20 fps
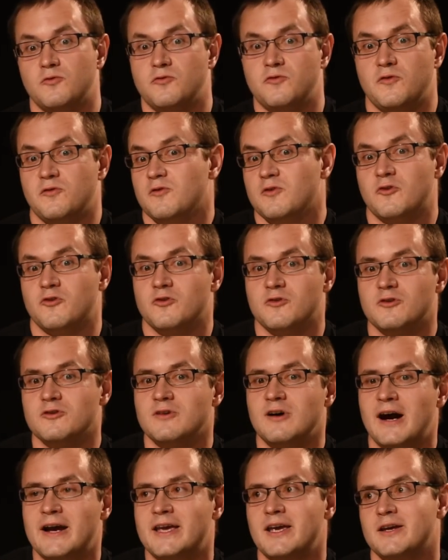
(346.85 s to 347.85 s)

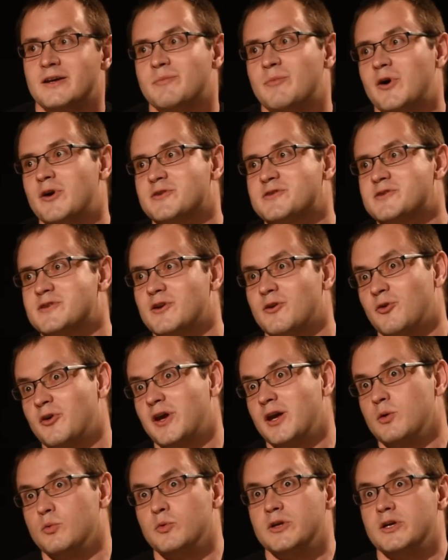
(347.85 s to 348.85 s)
lucky about saying,
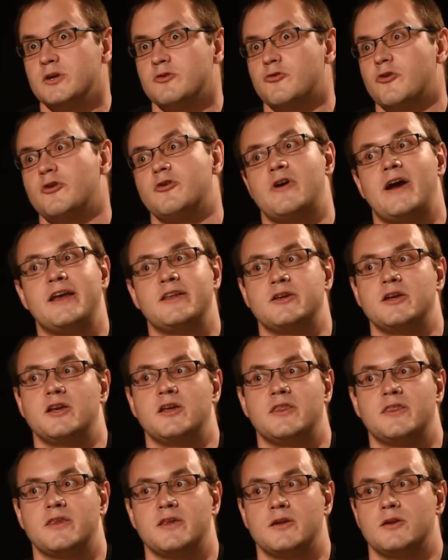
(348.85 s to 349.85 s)
okay, we will write
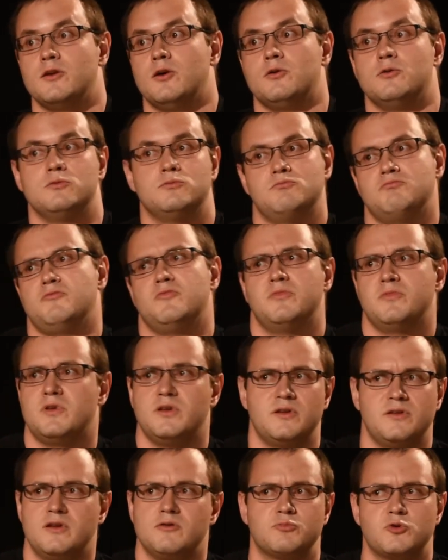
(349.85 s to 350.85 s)
anything. No,
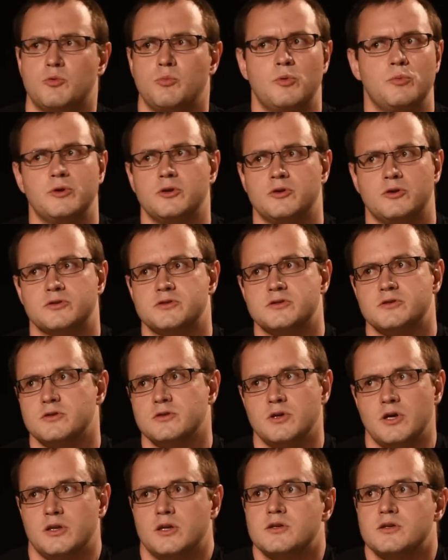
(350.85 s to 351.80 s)
they'll probably not. And